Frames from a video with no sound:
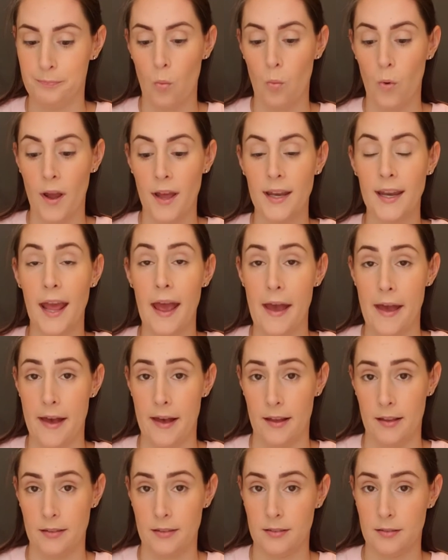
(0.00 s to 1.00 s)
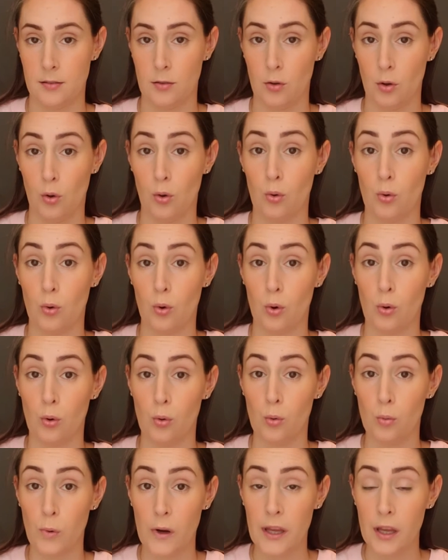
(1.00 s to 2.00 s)
When asked
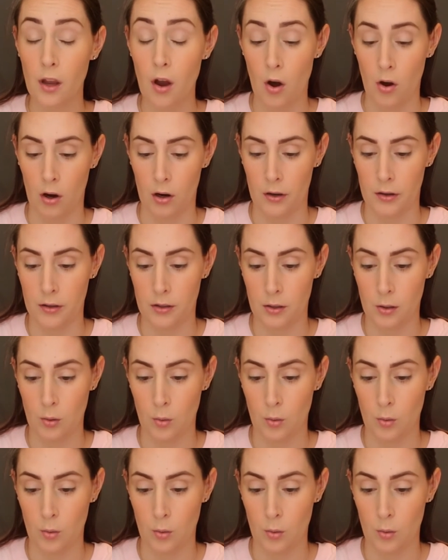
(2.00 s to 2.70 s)
who we are,